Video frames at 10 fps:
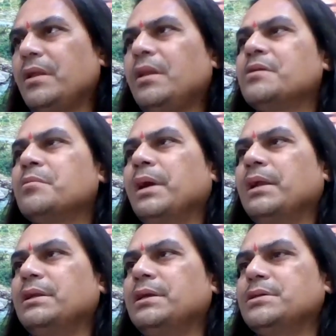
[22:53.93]
Enlightened
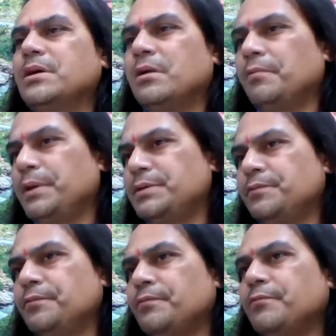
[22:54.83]
mind is
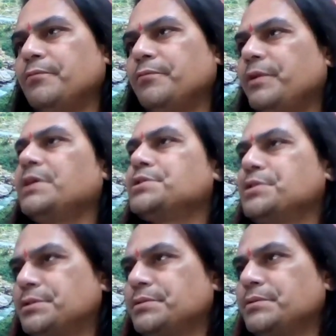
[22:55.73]
always
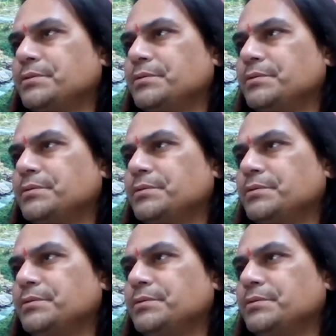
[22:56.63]
fresh.